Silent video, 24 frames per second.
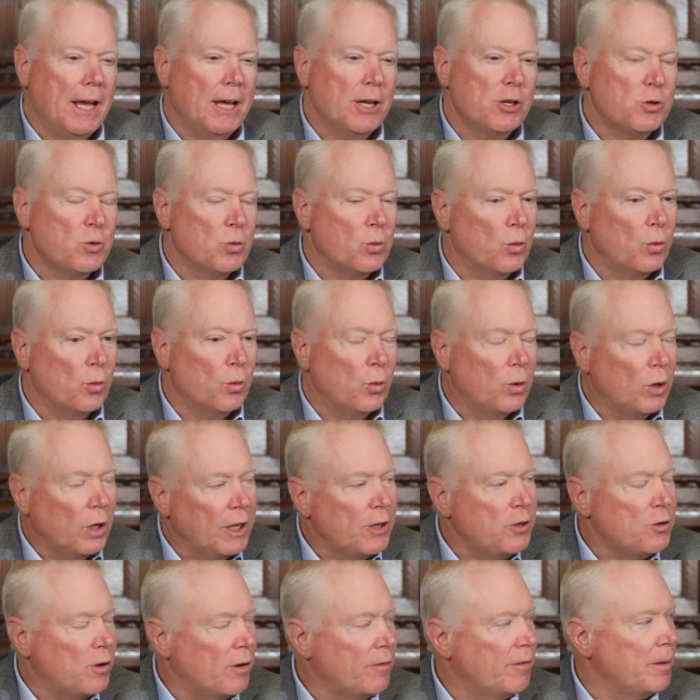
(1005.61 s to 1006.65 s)
it's
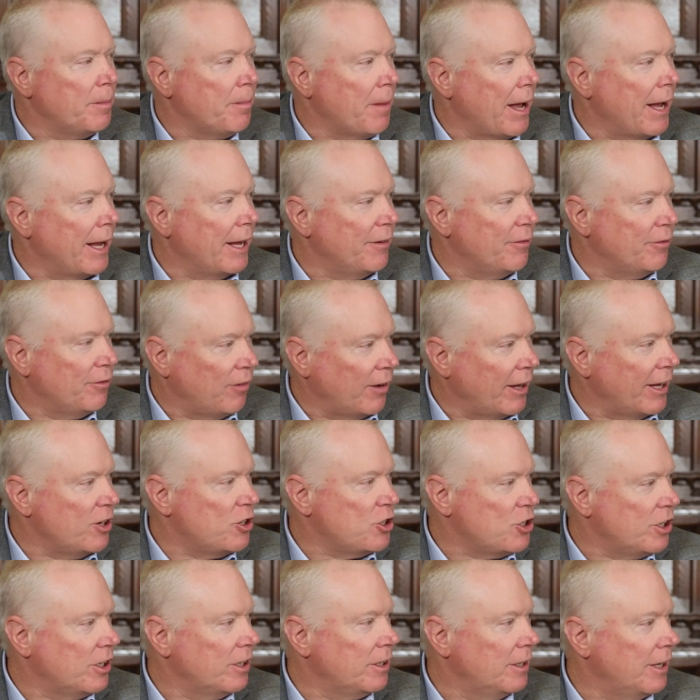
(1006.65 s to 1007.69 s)
really driven by
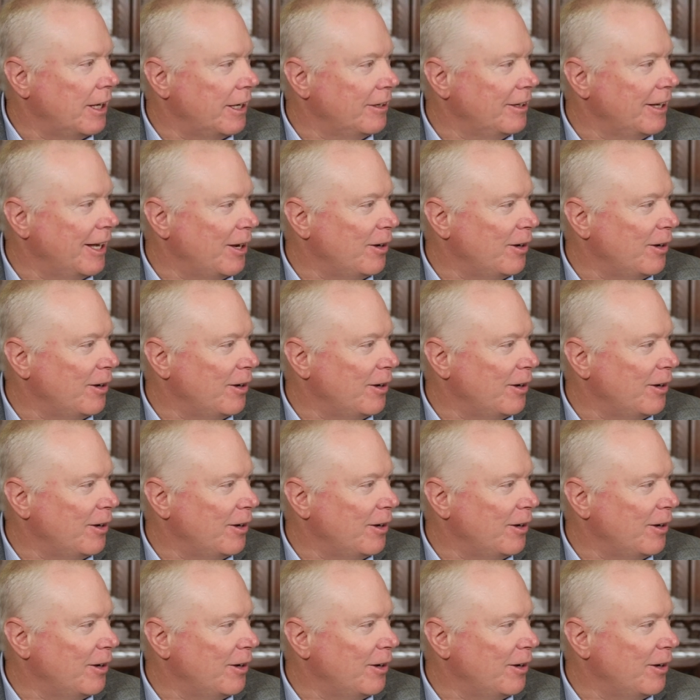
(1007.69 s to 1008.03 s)
inflation and,